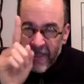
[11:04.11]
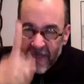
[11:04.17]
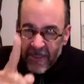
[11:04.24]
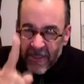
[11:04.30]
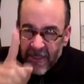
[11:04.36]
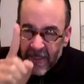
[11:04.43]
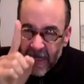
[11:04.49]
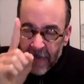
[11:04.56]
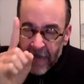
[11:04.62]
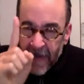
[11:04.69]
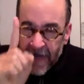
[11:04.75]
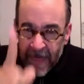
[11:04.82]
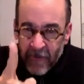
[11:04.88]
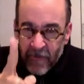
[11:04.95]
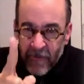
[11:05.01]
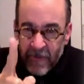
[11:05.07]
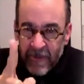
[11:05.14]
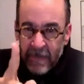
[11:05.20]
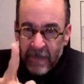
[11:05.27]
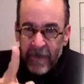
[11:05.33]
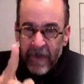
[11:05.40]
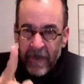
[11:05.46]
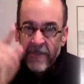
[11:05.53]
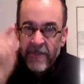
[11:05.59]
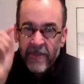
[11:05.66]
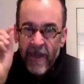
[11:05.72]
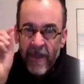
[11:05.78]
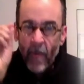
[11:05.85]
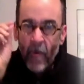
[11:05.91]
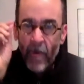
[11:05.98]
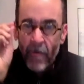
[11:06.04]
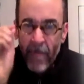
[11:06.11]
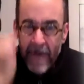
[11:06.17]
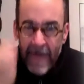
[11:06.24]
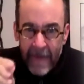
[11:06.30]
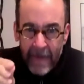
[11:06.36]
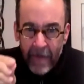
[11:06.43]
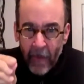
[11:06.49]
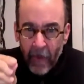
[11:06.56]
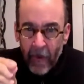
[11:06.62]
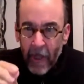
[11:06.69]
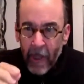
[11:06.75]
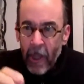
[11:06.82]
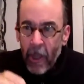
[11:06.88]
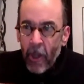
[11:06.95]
this is going to be interesting, because there were people